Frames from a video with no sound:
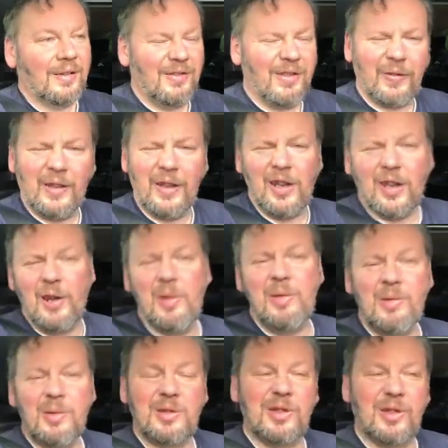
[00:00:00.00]
nothing
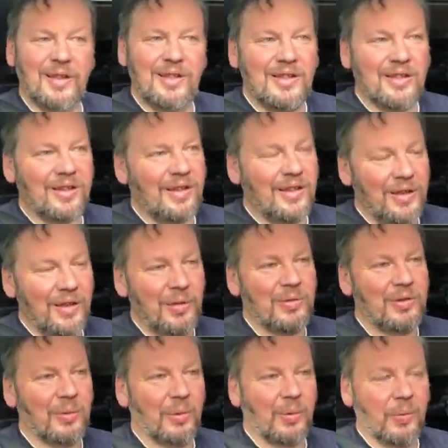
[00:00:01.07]
hugely, just the
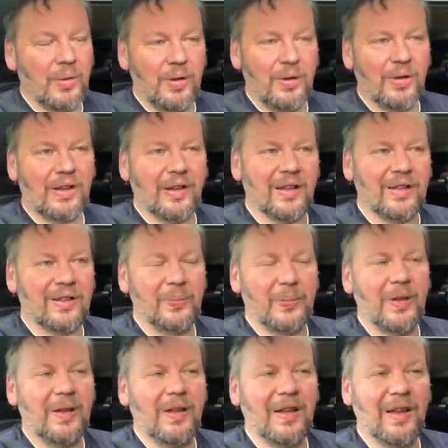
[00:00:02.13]
usual work last
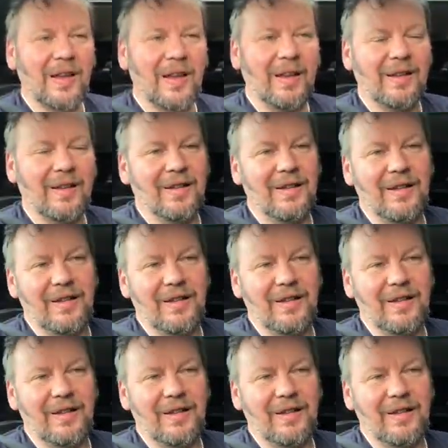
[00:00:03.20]
weekend.